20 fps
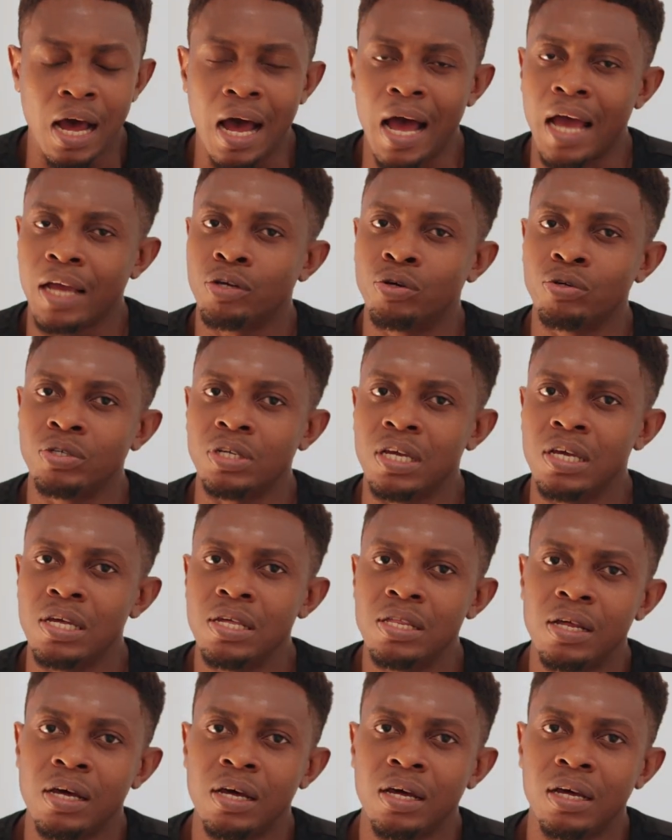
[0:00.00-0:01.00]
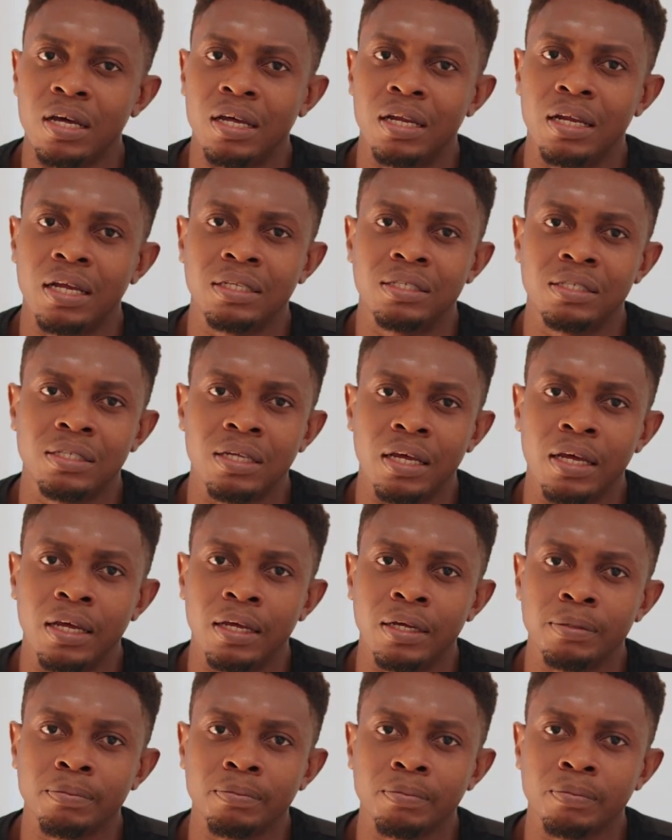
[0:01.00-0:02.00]
I could either, let's
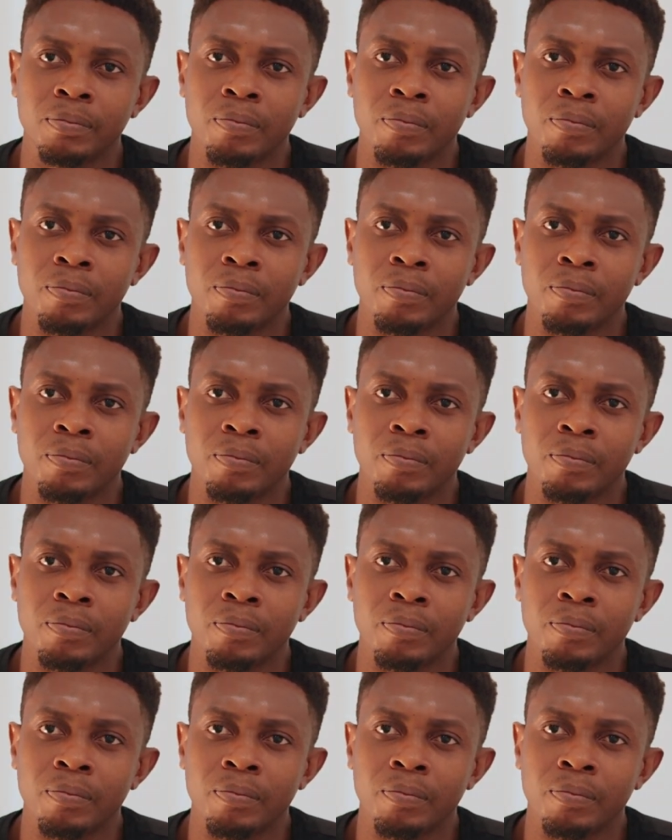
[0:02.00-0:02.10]
say,